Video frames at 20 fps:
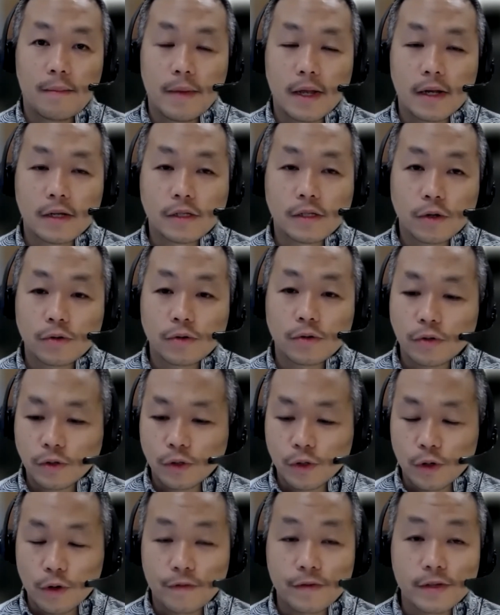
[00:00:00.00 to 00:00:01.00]
In a social
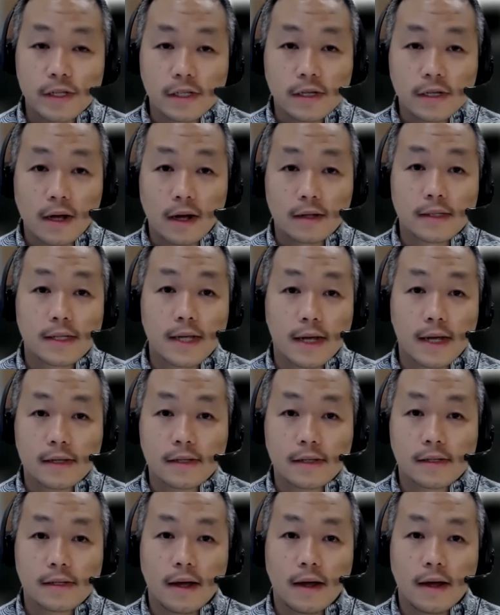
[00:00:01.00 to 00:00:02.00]
services
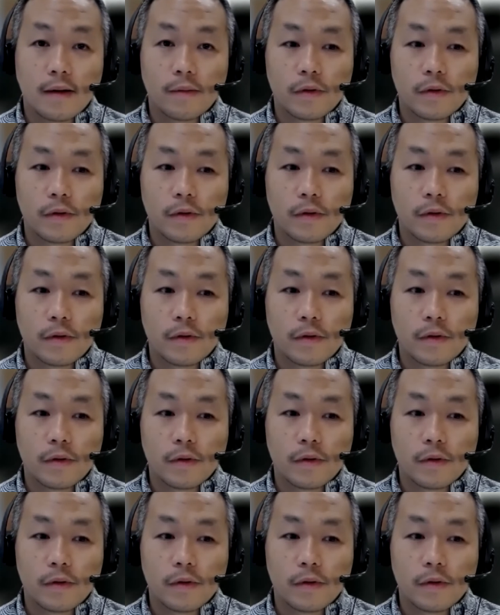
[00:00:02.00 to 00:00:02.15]
context,